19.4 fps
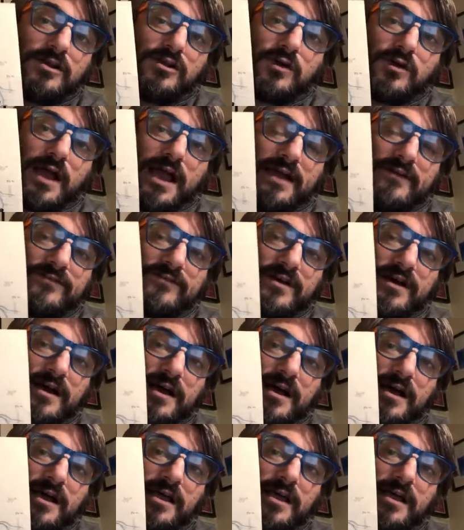have
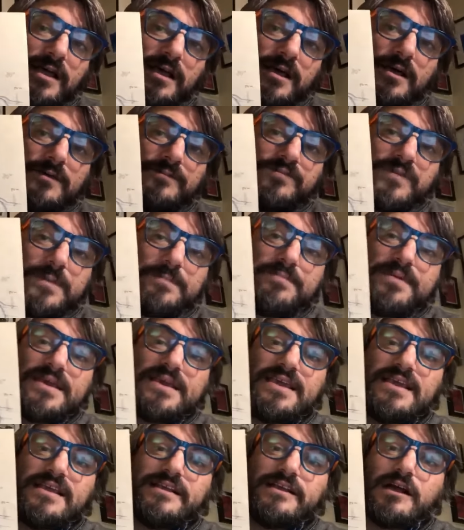the
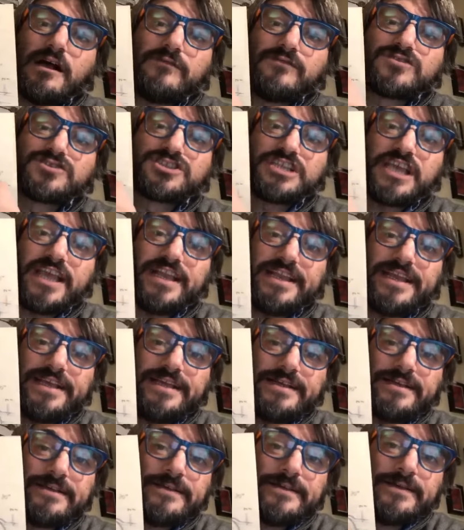beginning of shading.